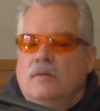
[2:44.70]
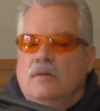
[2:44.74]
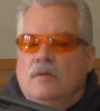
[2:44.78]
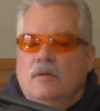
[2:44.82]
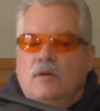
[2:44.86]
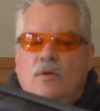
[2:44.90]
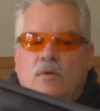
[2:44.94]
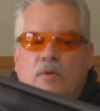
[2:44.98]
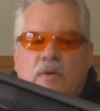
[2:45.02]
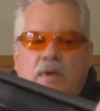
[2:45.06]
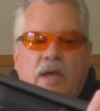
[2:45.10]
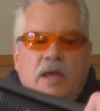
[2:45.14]

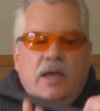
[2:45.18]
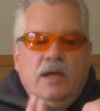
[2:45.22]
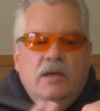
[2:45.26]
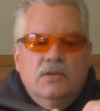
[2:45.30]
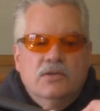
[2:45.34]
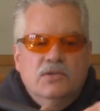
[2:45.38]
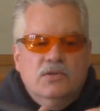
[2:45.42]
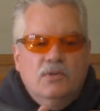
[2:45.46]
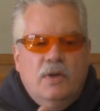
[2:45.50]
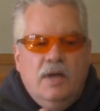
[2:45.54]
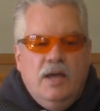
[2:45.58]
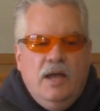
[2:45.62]

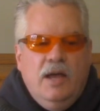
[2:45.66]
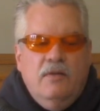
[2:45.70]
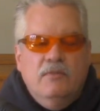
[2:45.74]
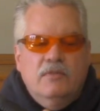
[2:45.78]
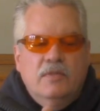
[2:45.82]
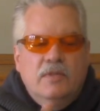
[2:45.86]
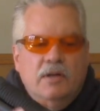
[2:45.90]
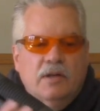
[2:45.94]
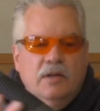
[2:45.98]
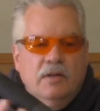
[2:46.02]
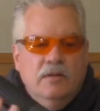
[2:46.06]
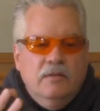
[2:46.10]
Okay, so I
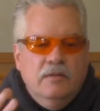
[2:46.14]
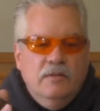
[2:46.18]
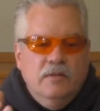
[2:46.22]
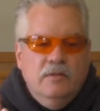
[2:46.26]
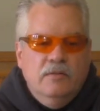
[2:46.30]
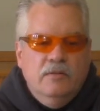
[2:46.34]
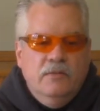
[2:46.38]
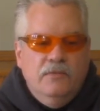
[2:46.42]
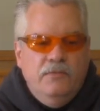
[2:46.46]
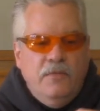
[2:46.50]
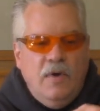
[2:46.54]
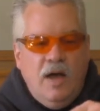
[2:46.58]
have the
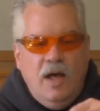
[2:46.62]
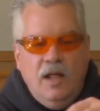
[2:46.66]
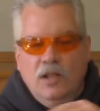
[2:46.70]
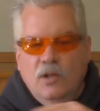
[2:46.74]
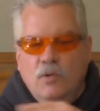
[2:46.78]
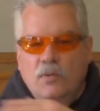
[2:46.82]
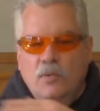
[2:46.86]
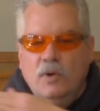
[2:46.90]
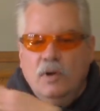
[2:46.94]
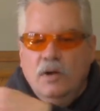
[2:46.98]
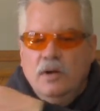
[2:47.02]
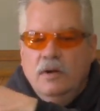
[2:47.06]

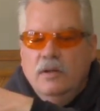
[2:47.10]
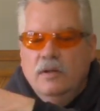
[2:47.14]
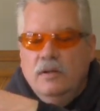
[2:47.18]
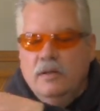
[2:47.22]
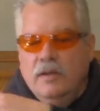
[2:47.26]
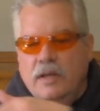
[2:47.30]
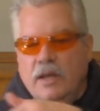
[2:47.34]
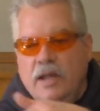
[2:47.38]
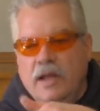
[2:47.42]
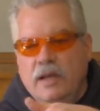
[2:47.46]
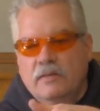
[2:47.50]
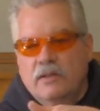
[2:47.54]
follower
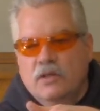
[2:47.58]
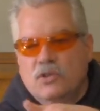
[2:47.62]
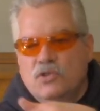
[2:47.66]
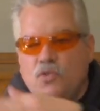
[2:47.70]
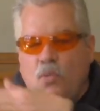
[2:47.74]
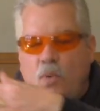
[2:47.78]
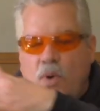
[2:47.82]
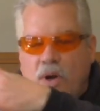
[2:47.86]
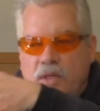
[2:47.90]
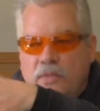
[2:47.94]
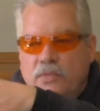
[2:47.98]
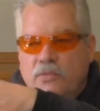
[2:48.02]
and the
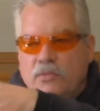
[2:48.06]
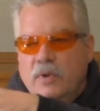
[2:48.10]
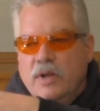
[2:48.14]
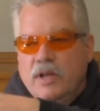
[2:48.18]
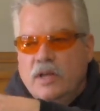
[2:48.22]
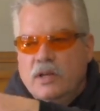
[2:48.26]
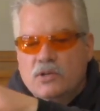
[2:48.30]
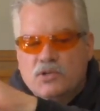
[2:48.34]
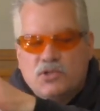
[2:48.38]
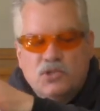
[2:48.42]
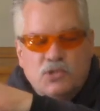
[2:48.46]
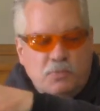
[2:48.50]

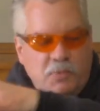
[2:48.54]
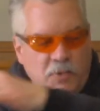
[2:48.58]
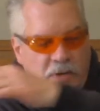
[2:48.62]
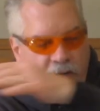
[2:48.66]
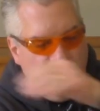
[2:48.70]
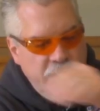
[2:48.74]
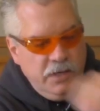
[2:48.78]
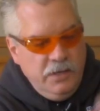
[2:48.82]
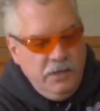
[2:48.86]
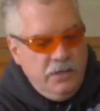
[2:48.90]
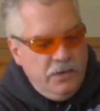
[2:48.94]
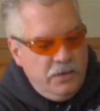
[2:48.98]
23 inch
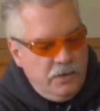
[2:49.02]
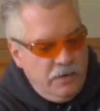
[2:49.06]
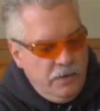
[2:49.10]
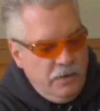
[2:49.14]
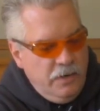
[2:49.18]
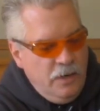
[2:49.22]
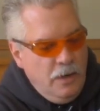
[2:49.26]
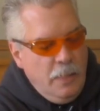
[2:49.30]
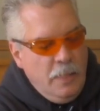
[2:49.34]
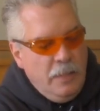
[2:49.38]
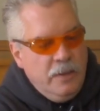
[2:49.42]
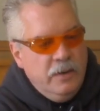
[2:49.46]
spring in here.
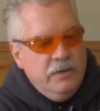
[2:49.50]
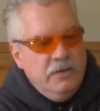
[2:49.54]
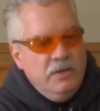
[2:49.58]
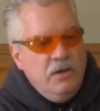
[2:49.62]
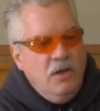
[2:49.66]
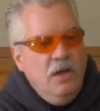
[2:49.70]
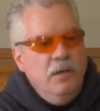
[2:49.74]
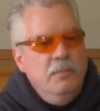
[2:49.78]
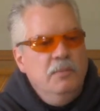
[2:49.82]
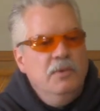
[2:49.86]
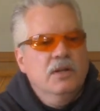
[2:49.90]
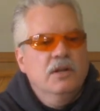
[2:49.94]

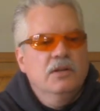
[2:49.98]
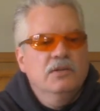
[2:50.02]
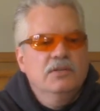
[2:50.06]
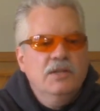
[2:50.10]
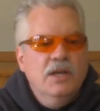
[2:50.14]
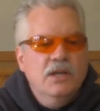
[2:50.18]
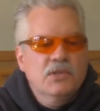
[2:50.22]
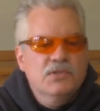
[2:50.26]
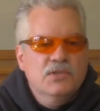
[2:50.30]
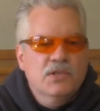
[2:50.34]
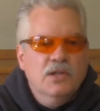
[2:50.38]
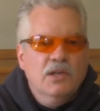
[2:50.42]
Now I'm going to
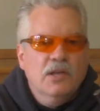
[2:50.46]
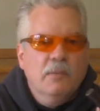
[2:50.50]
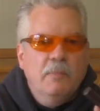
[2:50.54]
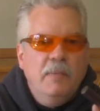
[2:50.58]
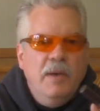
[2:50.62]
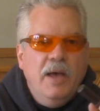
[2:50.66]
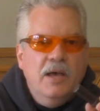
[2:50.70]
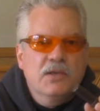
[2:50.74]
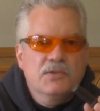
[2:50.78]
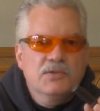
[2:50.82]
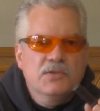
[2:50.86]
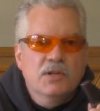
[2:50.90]
test the
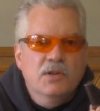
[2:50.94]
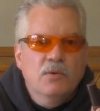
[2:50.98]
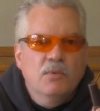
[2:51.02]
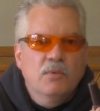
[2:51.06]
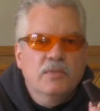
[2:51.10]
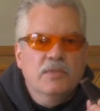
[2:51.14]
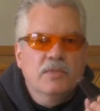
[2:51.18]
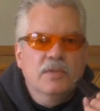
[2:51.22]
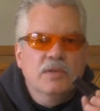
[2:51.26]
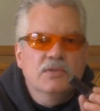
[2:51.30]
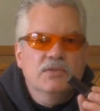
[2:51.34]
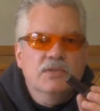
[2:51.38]
capacity
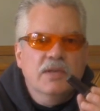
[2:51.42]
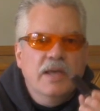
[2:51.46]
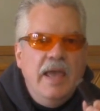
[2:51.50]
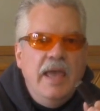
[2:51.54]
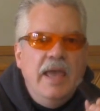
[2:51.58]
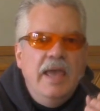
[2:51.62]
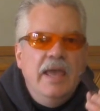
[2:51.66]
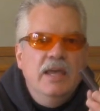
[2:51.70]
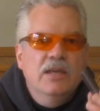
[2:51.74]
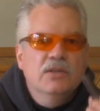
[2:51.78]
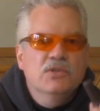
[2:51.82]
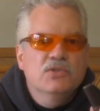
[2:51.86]
with these
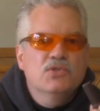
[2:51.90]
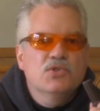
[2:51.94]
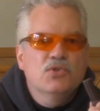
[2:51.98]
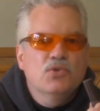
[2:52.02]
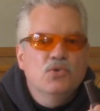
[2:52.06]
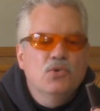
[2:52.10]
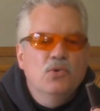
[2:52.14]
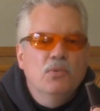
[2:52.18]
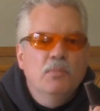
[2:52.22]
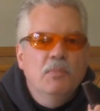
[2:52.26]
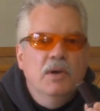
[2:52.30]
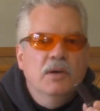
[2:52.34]

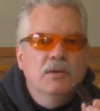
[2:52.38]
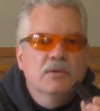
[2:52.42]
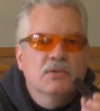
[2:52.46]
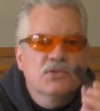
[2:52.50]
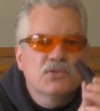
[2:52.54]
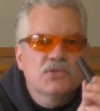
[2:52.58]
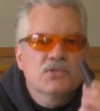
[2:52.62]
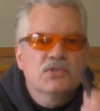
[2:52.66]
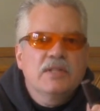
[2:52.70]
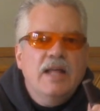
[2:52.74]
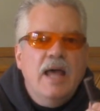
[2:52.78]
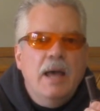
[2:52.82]
A-Zoom
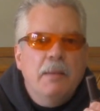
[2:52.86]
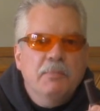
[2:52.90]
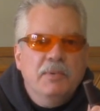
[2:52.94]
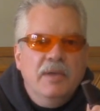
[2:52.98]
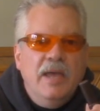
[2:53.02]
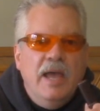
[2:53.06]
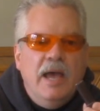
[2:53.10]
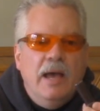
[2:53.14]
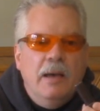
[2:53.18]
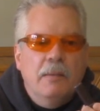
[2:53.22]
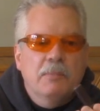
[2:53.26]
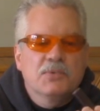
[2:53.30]
snap
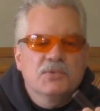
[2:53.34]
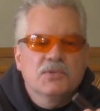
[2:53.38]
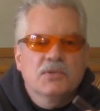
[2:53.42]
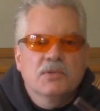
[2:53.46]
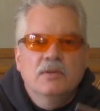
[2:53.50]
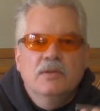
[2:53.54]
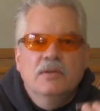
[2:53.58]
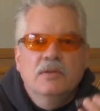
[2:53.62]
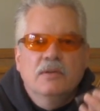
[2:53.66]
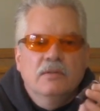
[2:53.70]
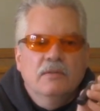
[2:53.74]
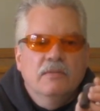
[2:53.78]
caps.
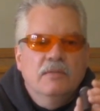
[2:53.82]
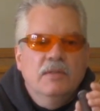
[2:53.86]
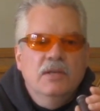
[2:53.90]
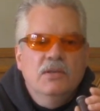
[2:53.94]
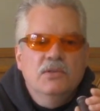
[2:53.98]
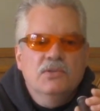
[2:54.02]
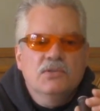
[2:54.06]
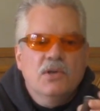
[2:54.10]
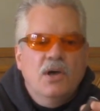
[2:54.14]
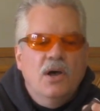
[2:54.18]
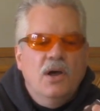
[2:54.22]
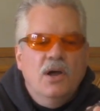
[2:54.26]

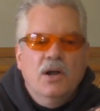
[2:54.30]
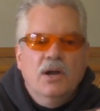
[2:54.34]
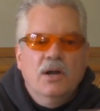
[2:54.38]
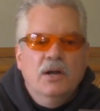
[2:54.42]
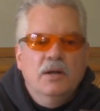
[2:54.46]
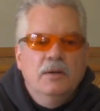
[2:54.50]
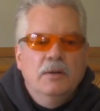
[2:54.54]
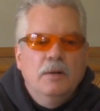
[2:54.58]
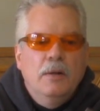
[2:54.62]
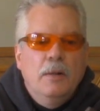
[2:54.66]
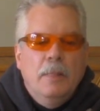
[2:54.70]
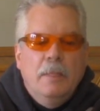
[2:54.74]
These
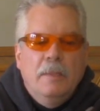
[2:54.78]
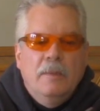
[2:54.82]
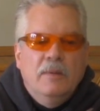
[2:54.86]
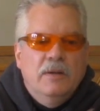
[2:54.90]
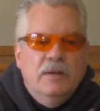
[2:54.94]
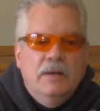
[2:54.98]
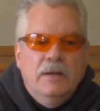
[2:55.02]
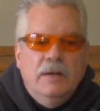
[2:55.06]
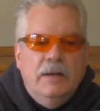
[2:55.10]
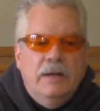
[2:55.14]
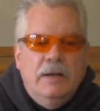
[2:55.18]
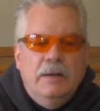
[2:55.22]
are
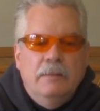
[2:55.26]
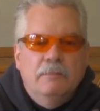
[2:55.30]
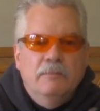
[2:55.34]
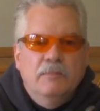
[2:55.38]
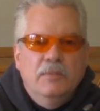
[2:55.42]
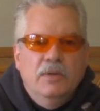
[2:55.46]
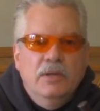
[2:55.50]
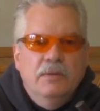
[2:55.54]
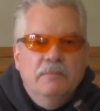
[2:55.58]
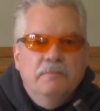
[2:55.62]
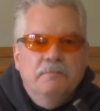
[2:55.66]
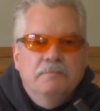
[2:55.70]

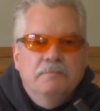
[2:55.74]
um,